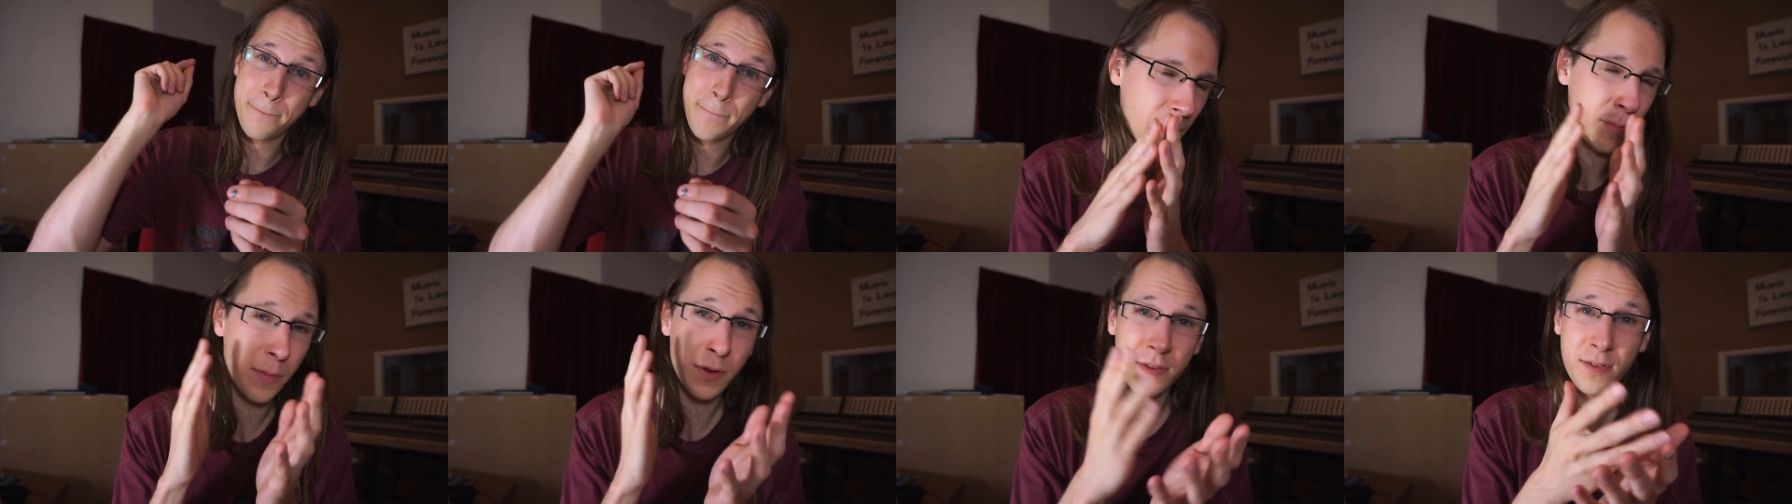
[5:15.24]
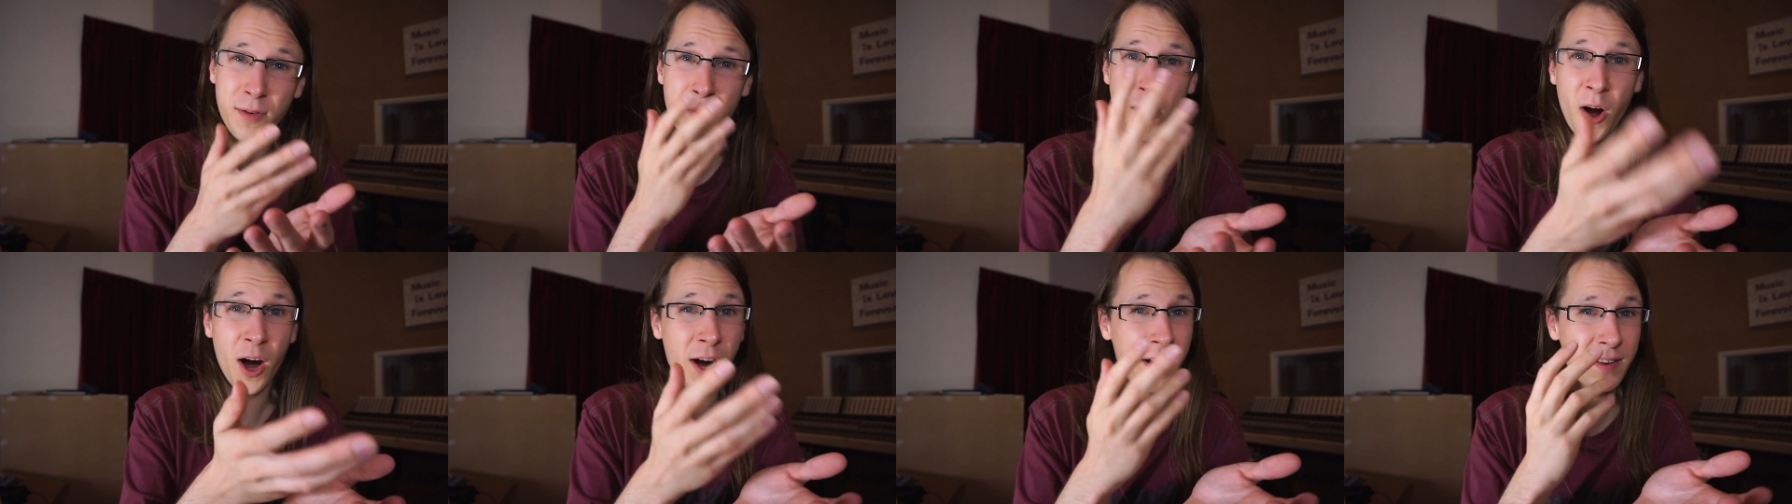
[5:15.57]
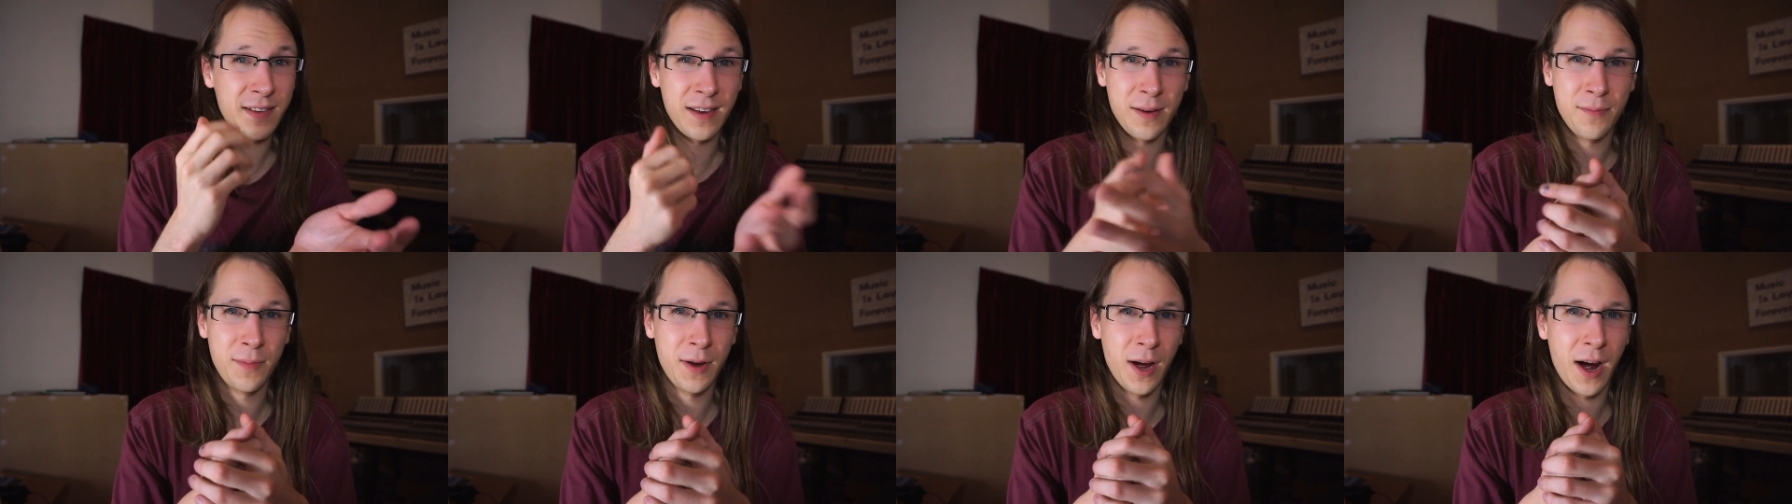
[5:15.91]
but the
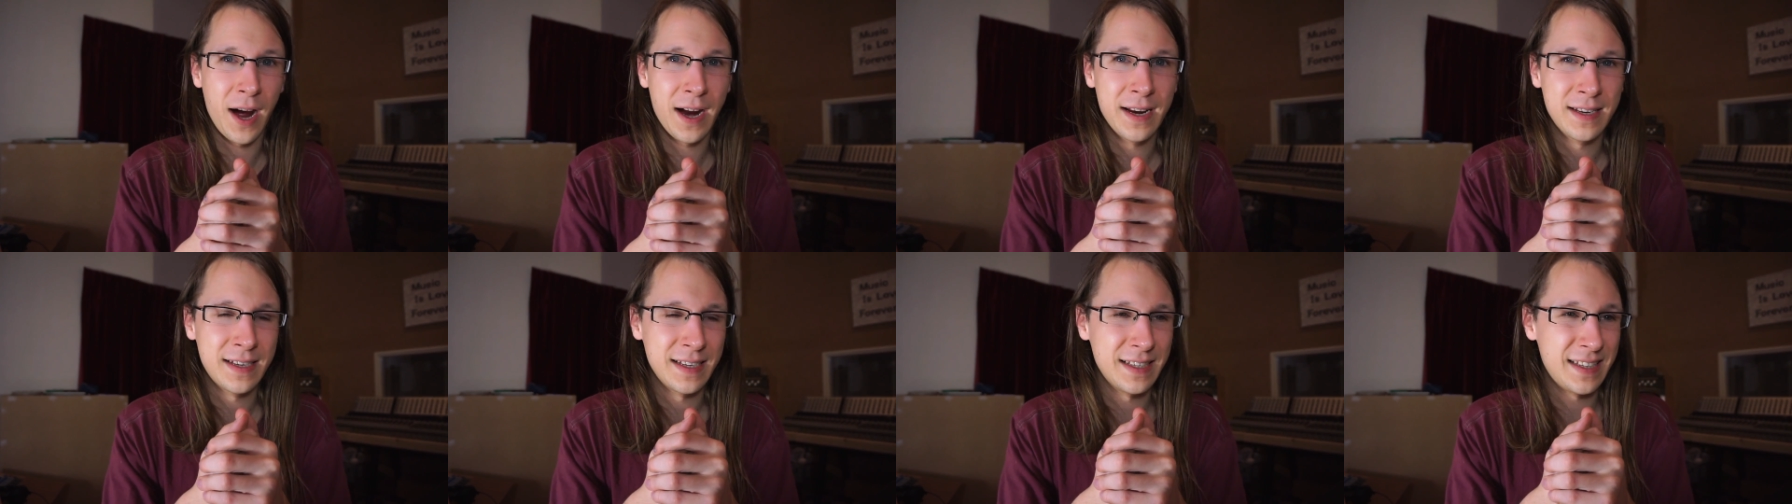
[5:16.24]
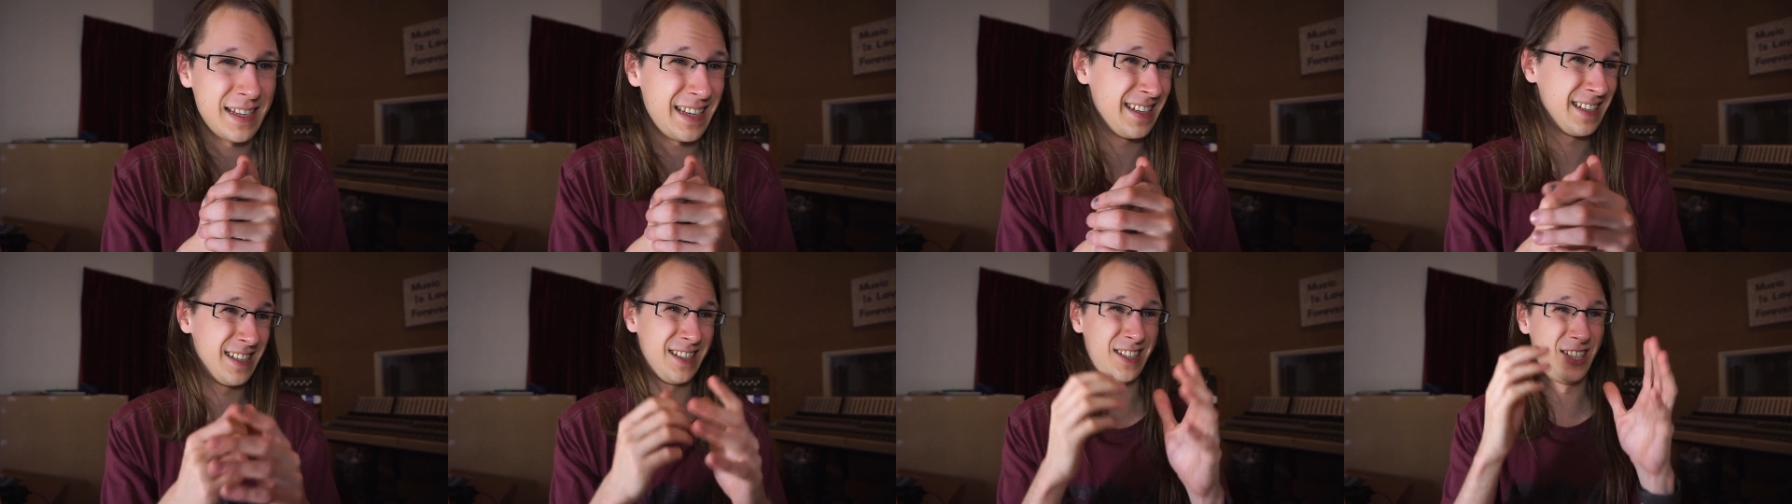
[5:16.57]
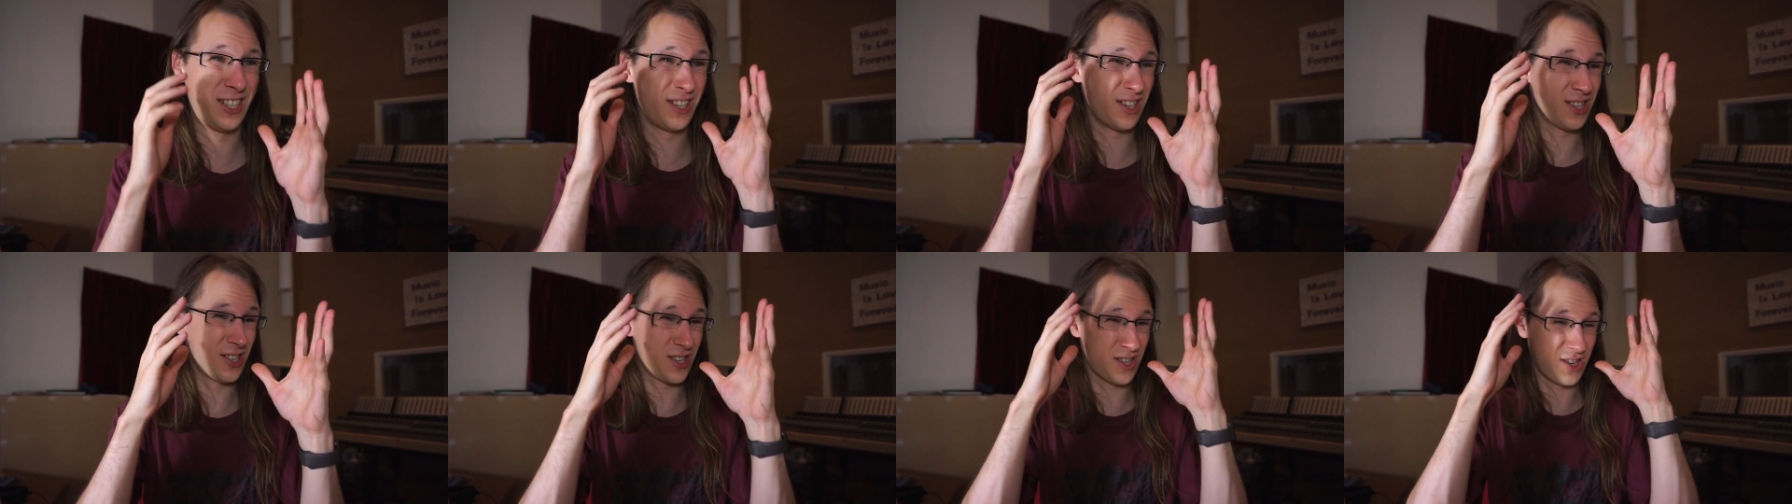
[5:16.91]
marketing behind it is
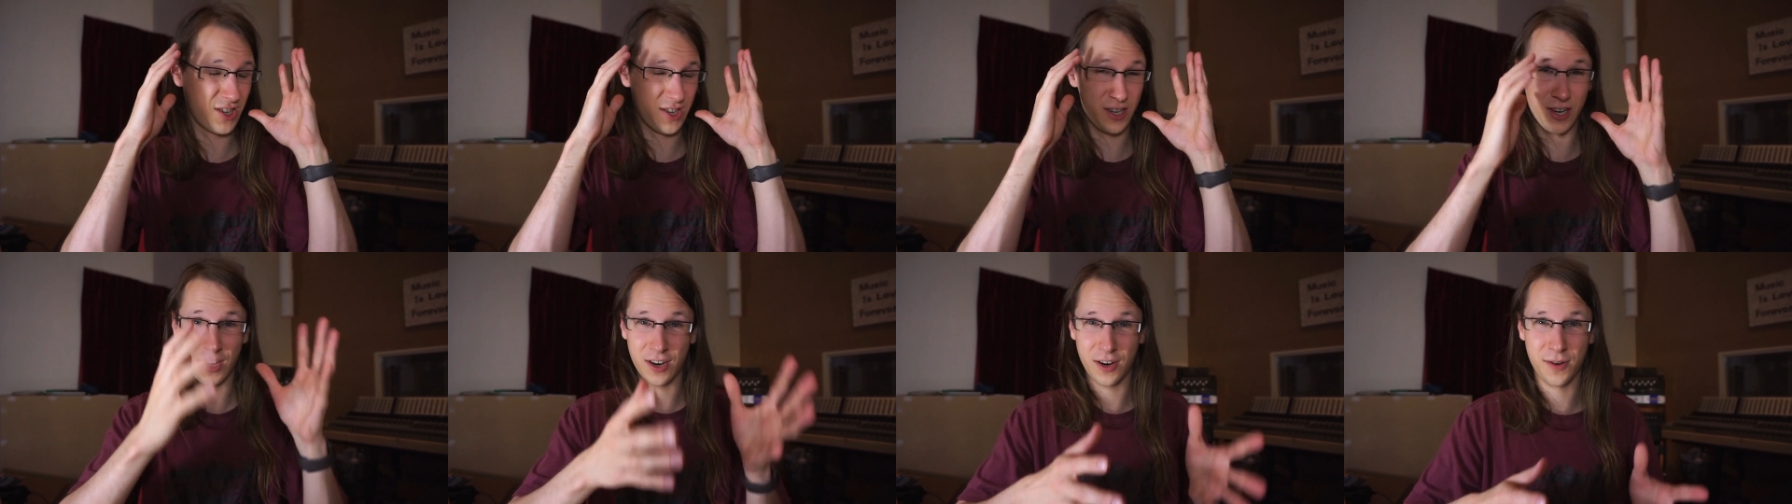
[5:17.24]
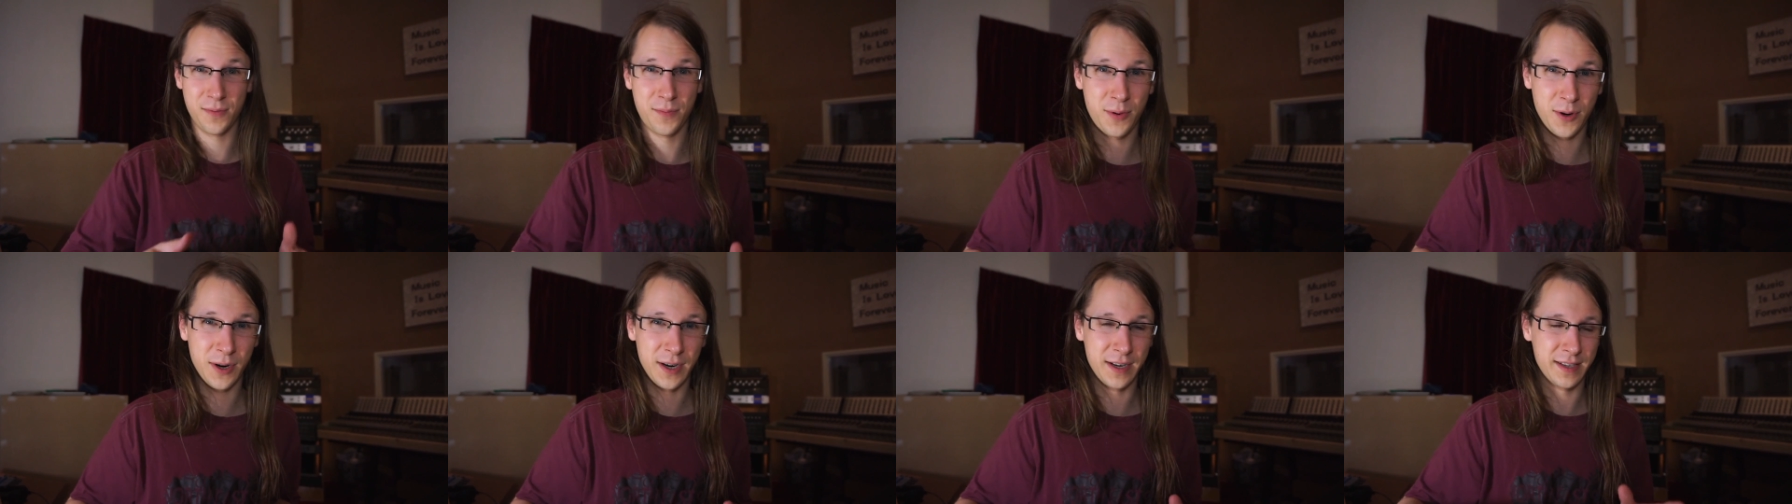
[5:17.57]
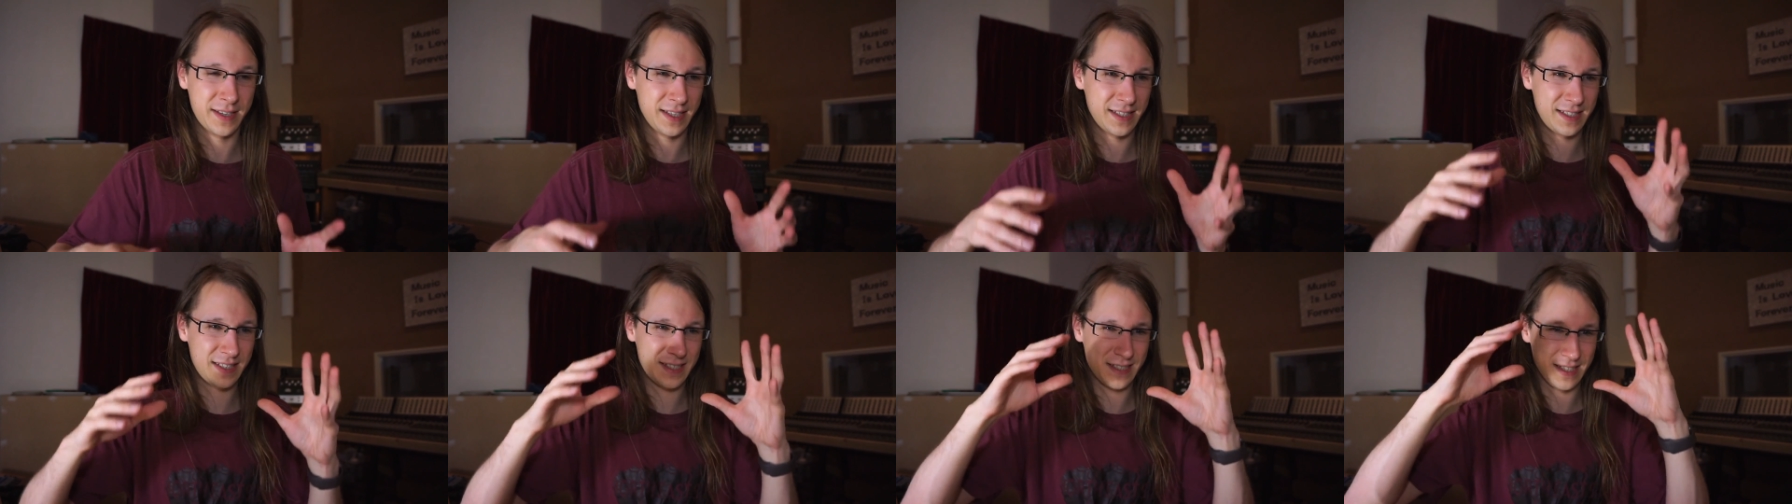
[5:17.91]
just not on
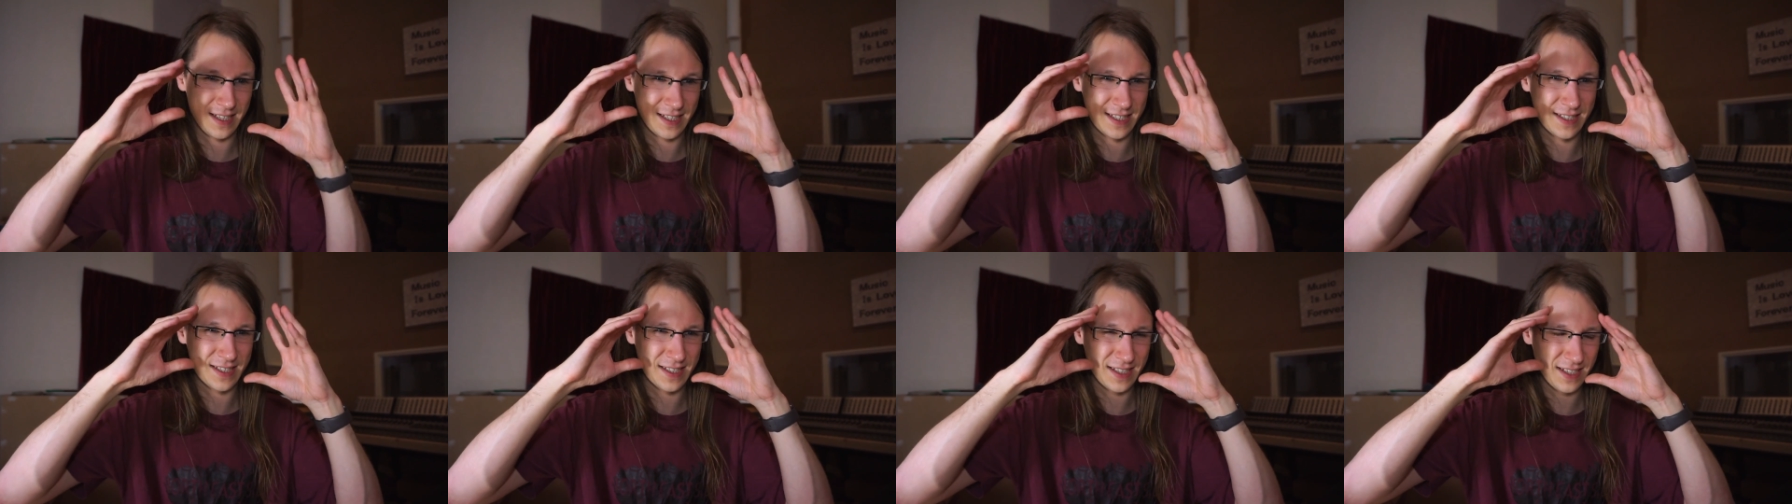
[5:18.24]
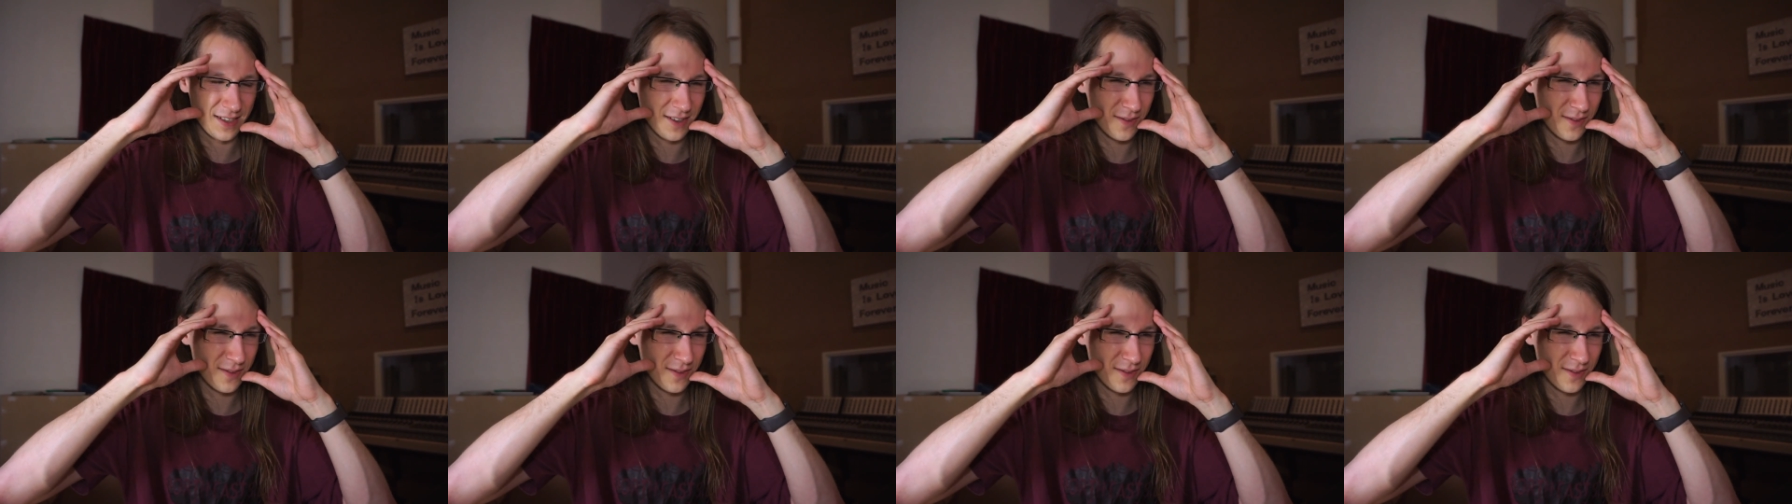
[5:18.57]
point. It's